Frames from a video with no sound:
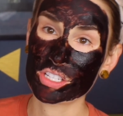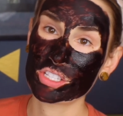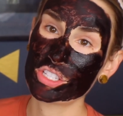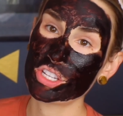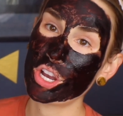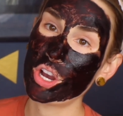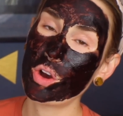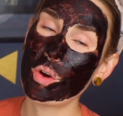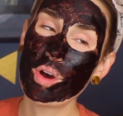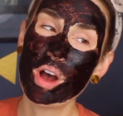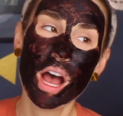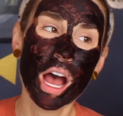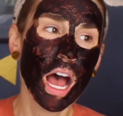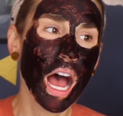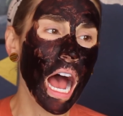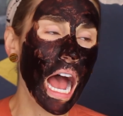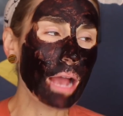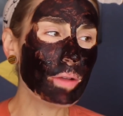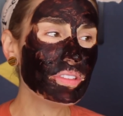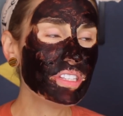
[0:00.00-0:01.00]
So
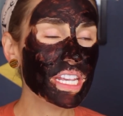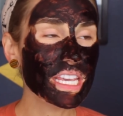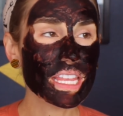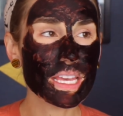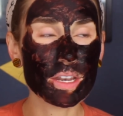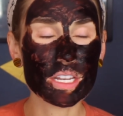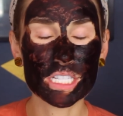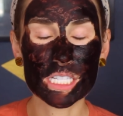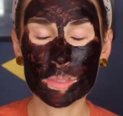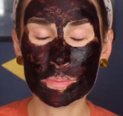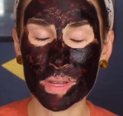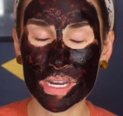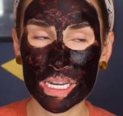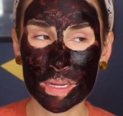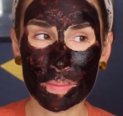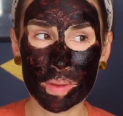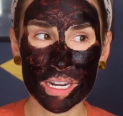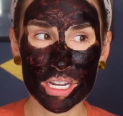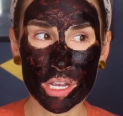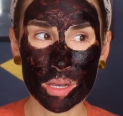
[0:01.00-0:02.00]
I would say that
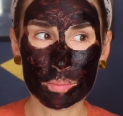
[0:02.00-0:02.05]
spending money